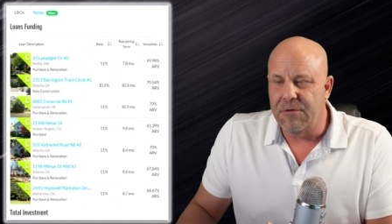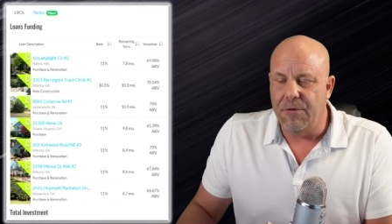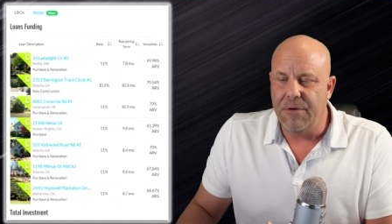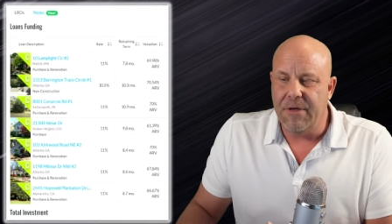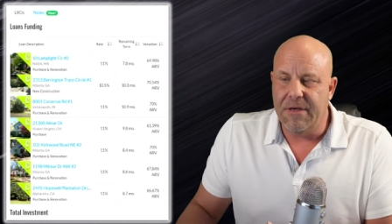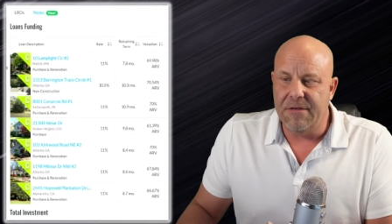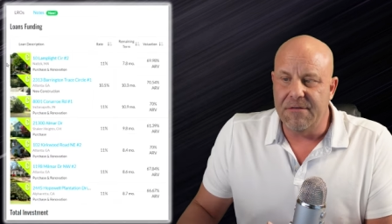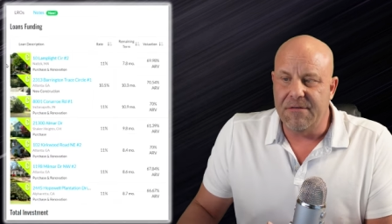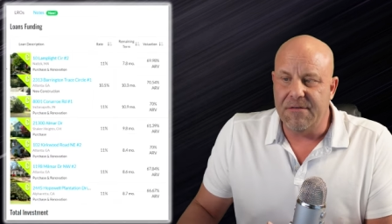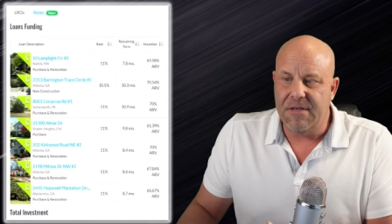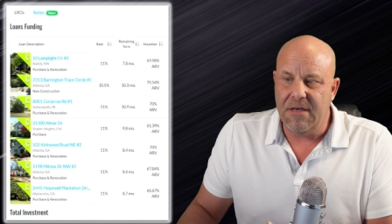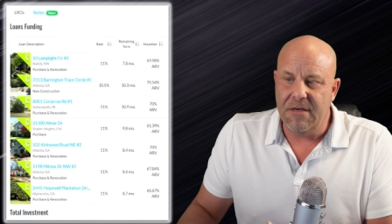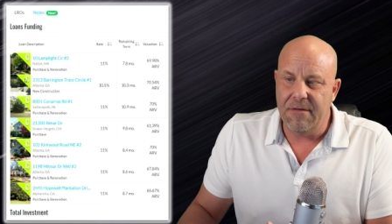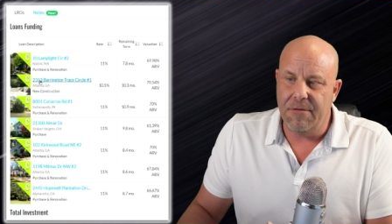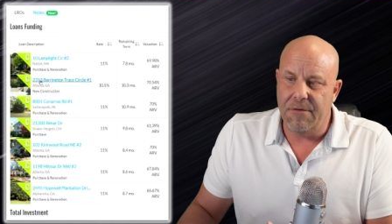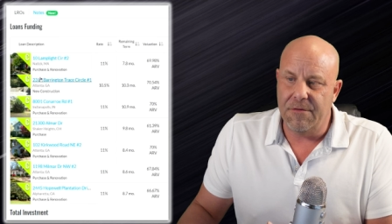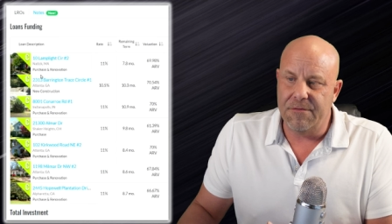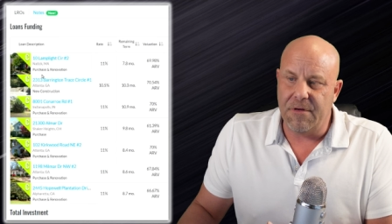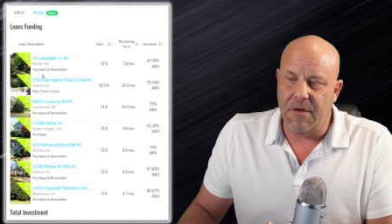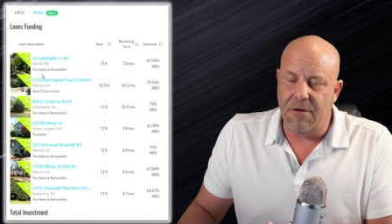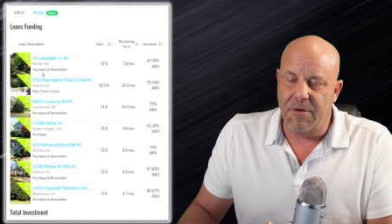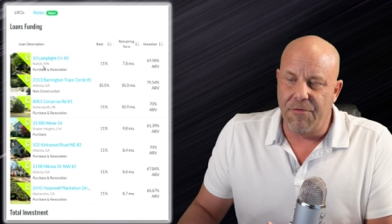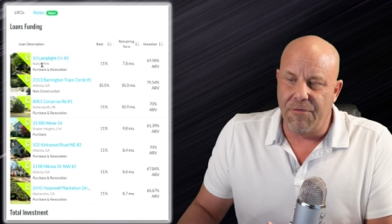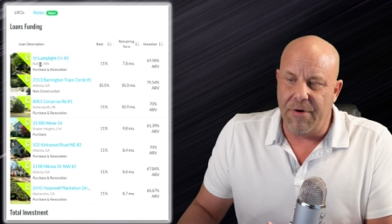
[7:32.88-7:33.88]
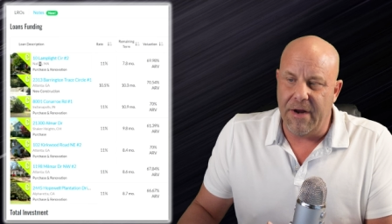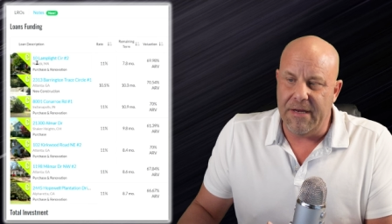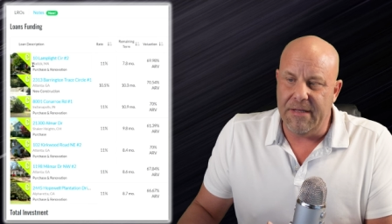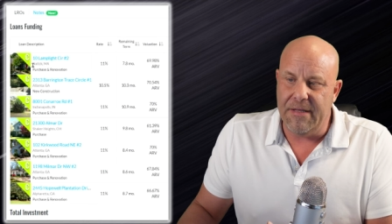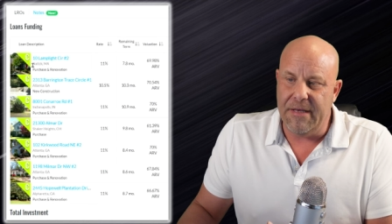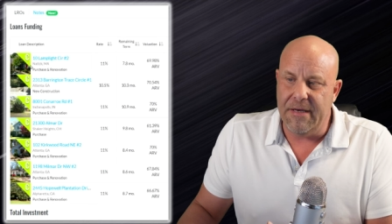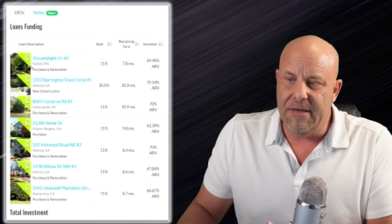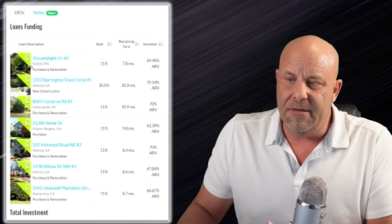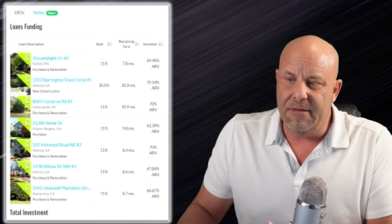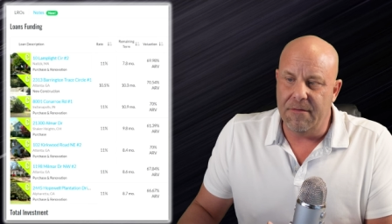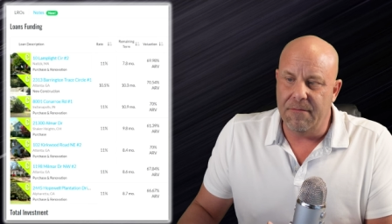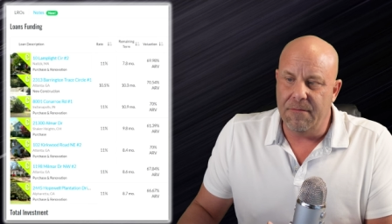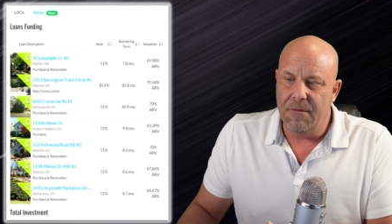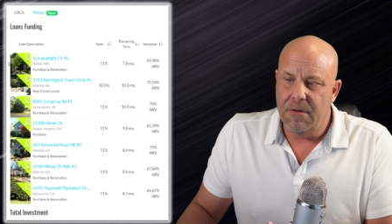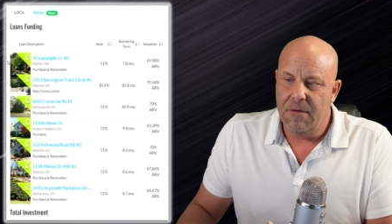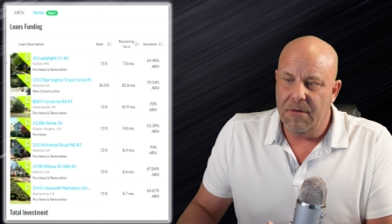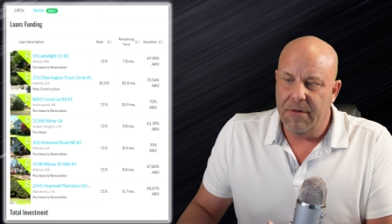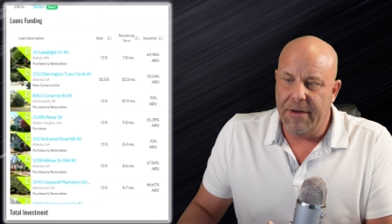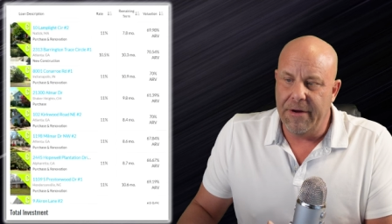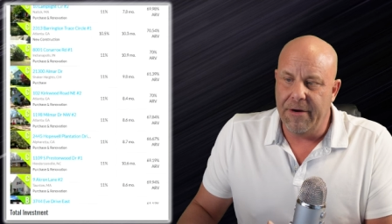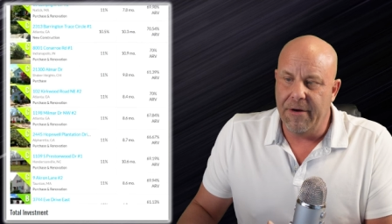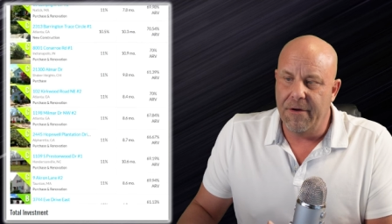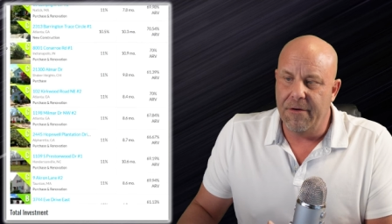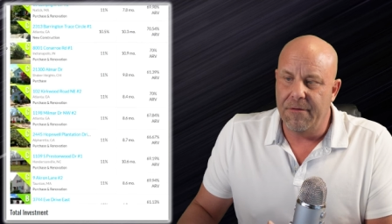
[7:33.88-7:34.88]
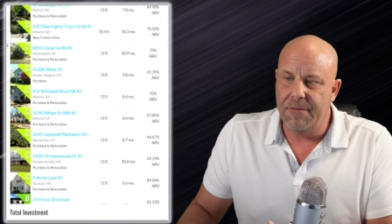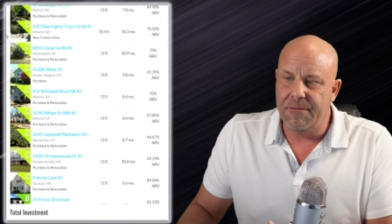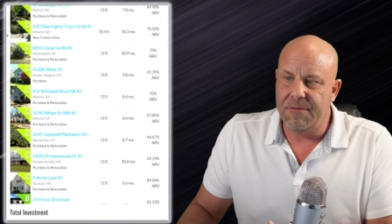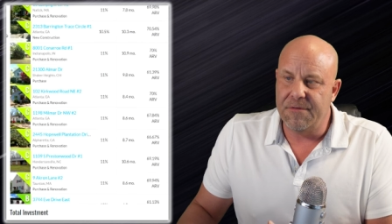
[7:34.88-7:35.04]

you can see there's a grading here,